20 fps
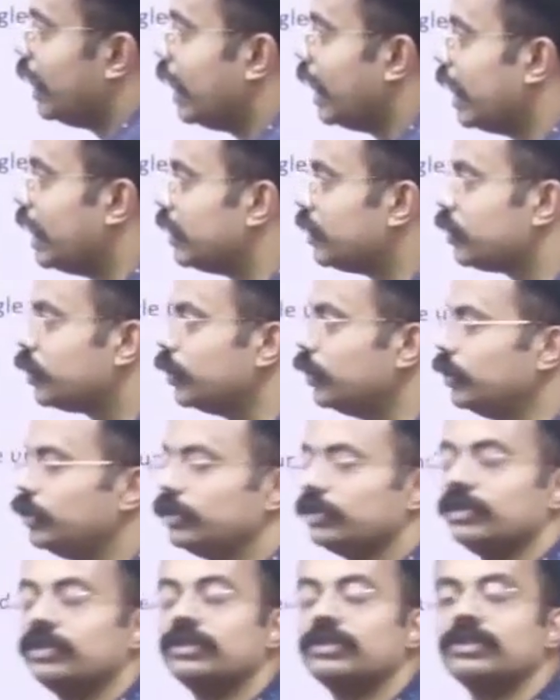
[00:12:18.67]
adhere
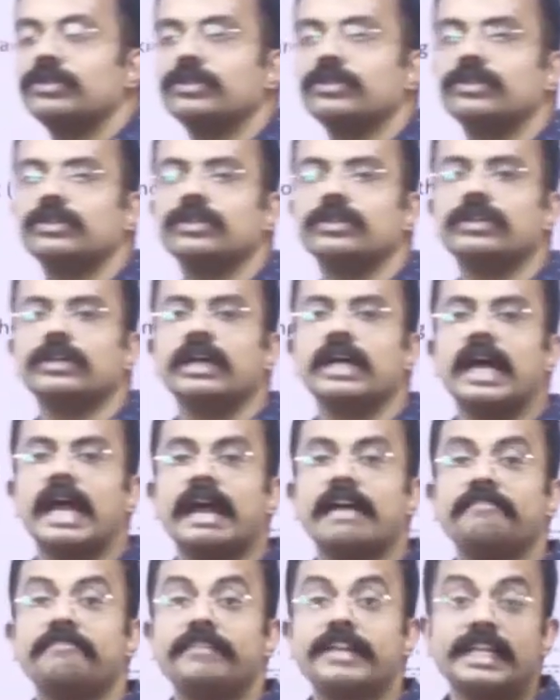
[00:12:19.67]
to
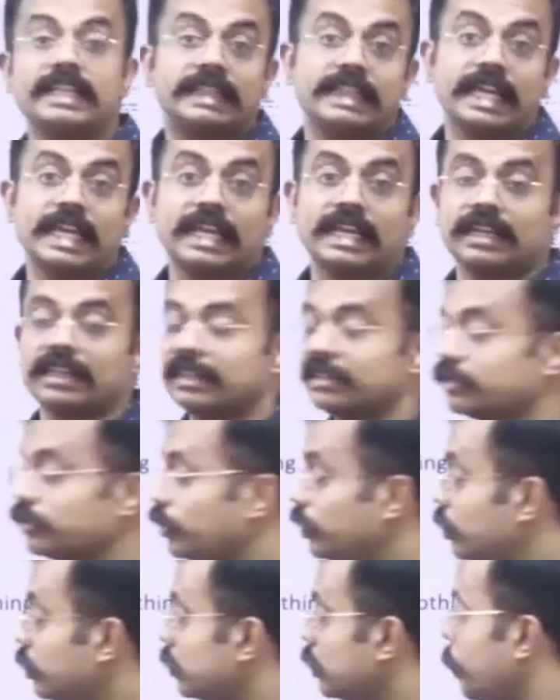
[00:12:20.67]
everything.
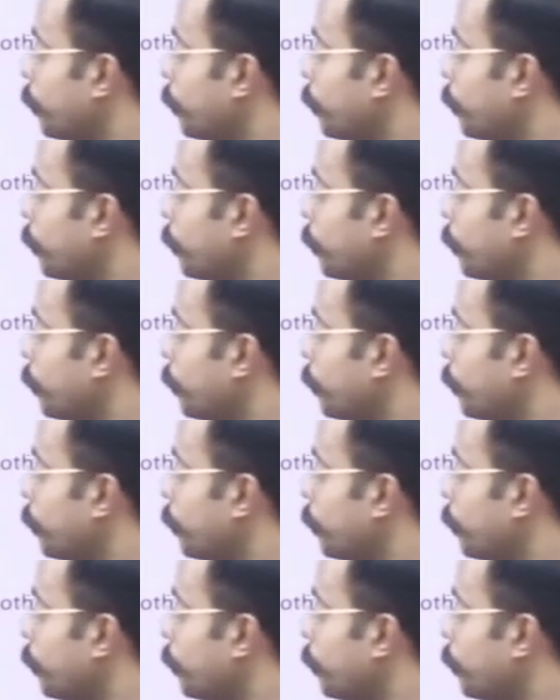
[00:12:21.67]
So